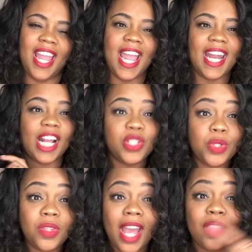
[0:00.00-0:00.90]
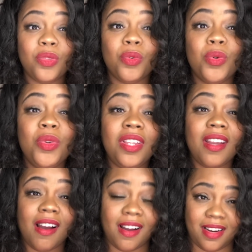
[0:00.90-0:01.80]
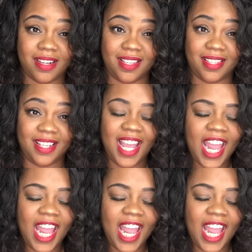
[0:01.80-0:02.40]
And I do that through the arts.